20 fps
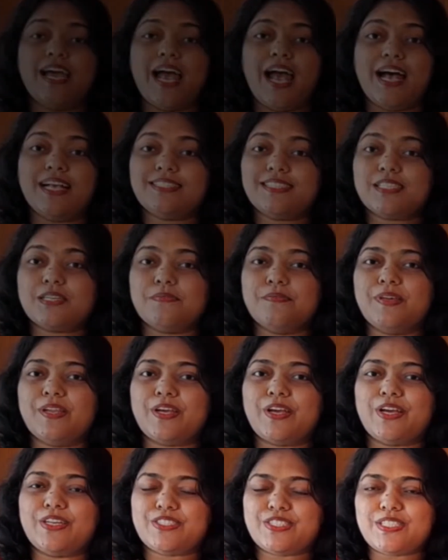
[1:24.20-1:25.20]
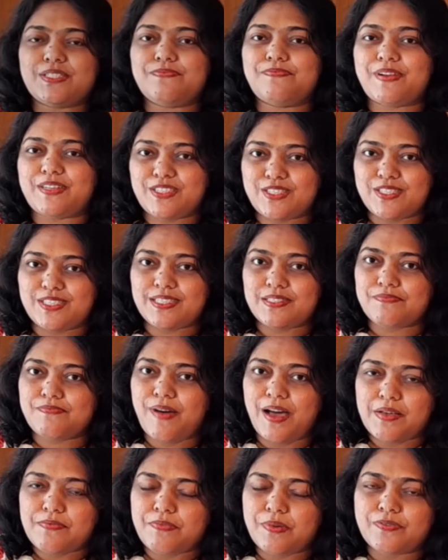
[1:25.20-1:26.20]
As a communication specialist
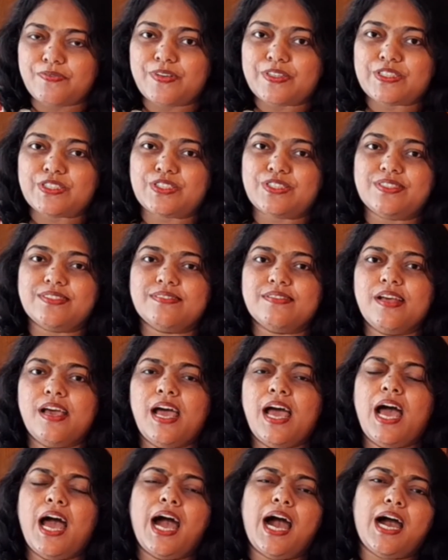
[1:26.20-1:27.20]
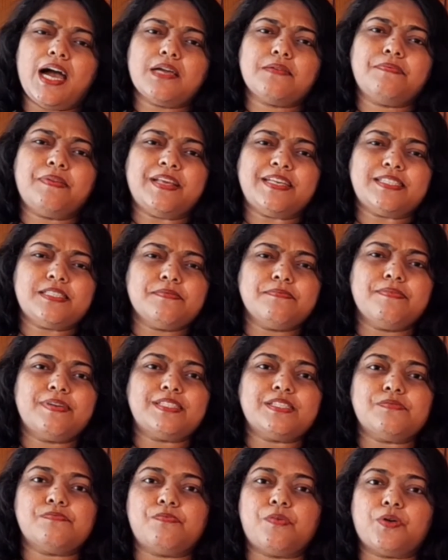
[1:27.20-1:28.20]
by profession, I place
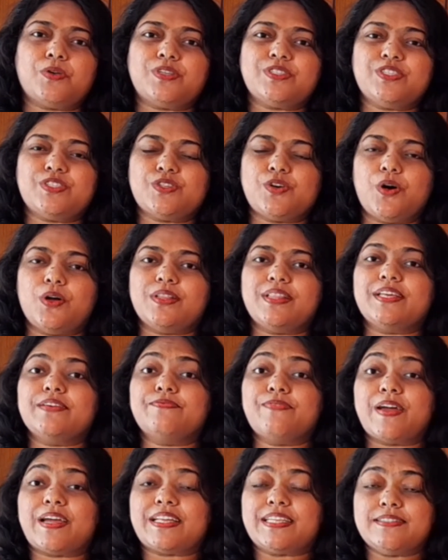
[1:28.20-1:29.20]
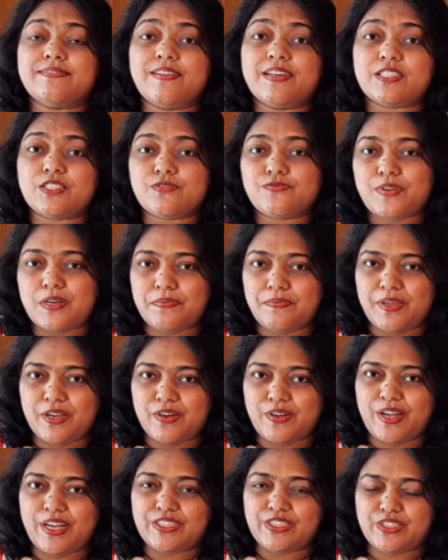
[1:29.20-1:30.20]
immense importance on the effectiveness of
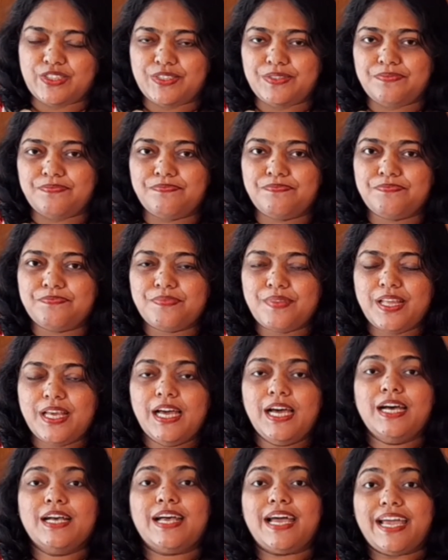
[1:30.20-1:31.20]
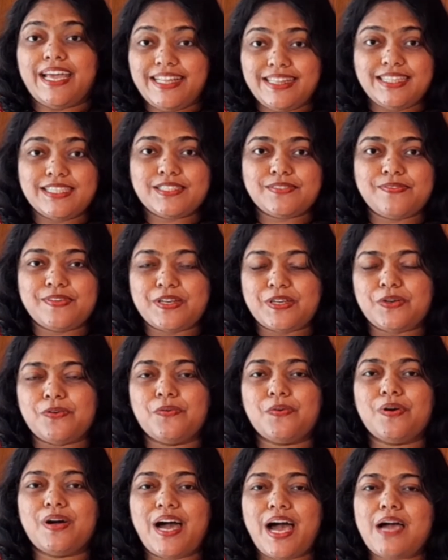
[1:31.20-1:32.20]
communication. In this
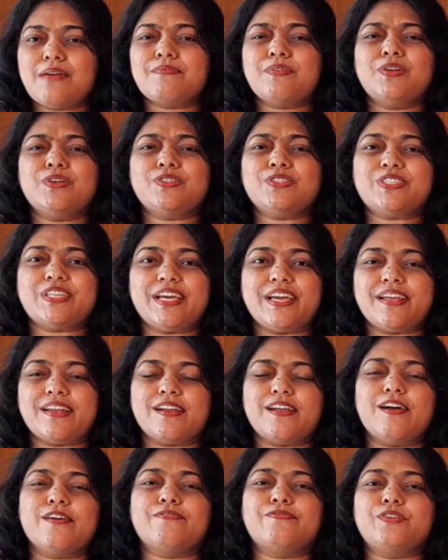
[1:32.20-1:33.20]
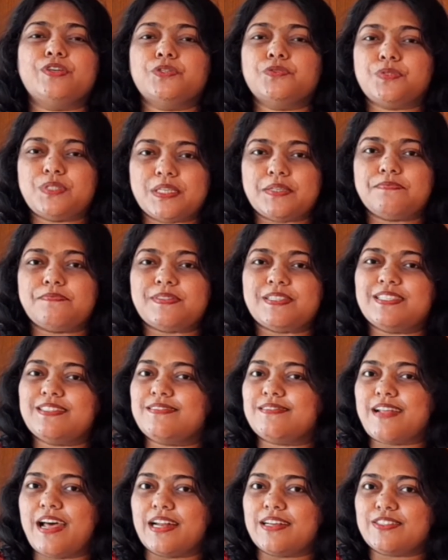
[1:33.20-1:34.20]
video, I'm going to share a few tips and
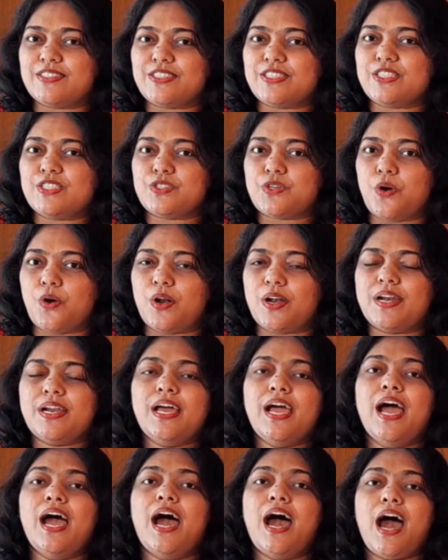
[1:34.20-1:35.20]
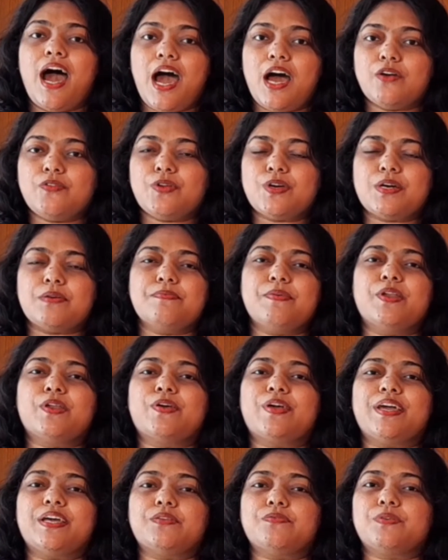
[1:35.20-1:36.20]
strategies on how to
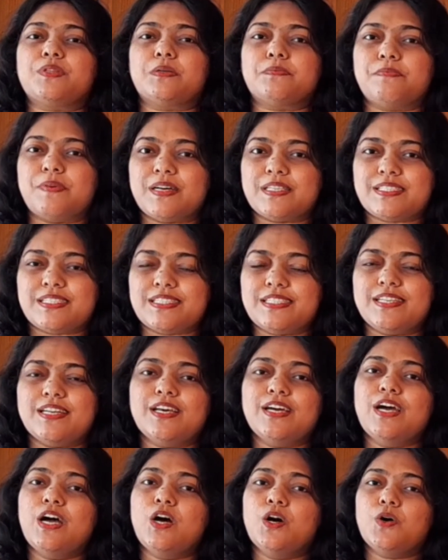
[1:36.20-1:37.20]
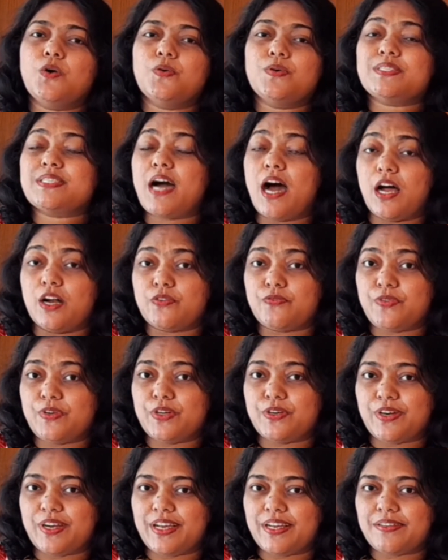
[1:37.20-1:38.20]
communicate with a person who is hard of
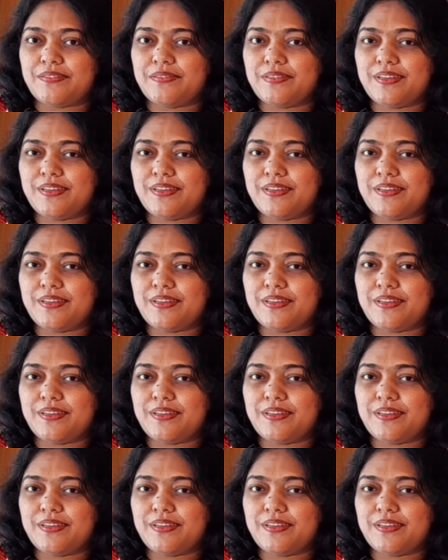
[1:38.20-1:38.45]
hearing.